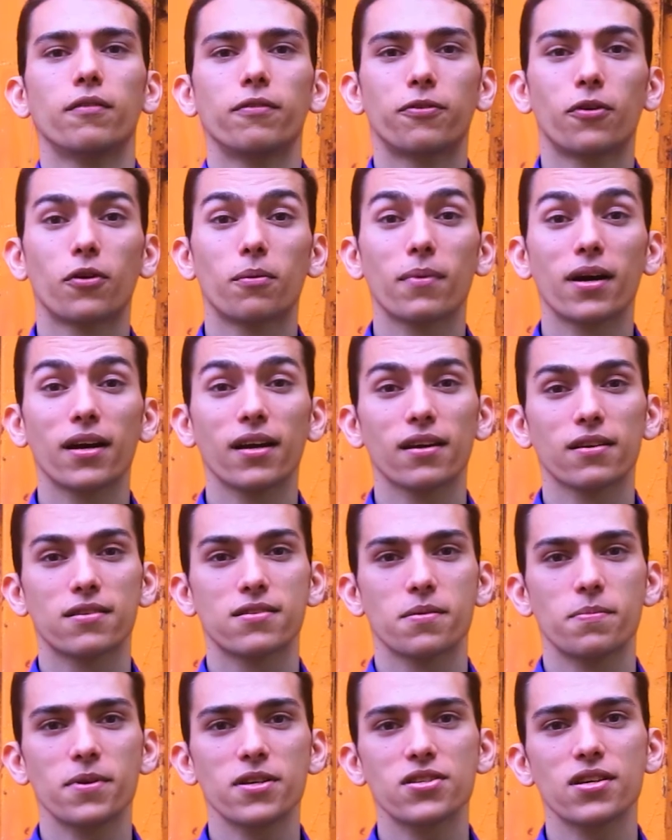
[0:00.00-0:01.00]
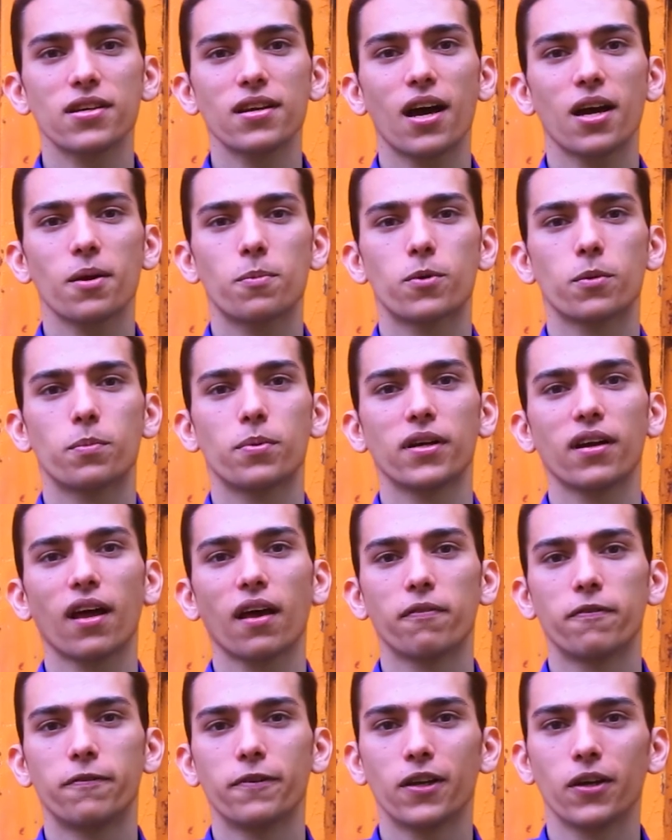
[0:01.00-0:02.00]
For my exhibition, I prepared
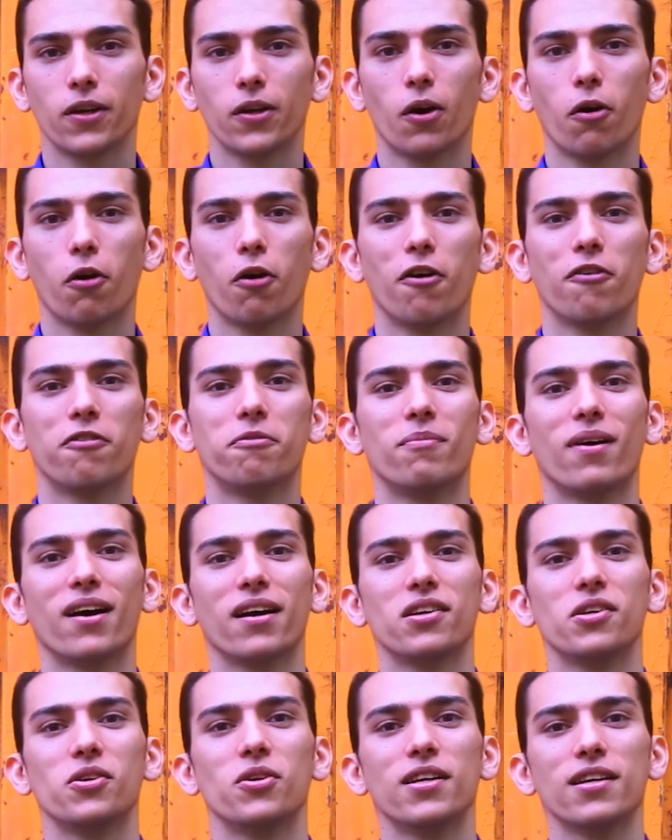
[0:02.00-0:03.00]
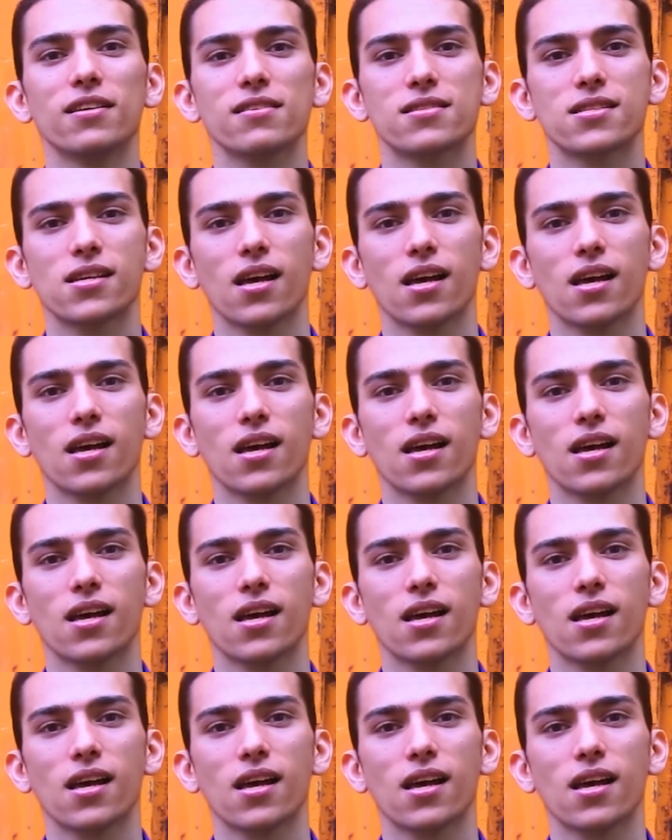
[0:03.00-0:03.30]
a video of my unit